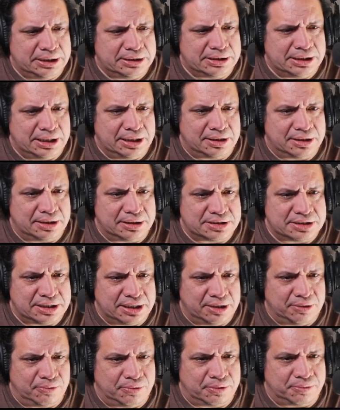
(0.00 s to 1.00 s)
wait to get this
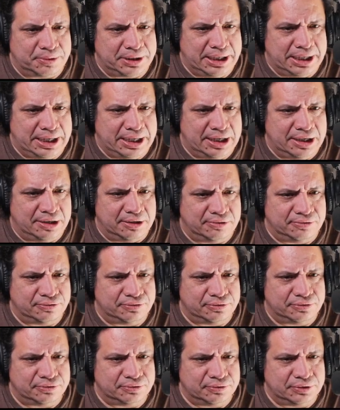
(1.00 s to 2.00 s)
thing where we
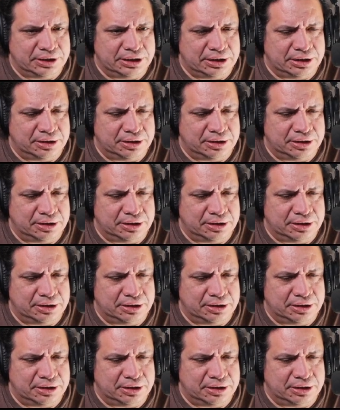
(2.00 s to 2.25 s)
have,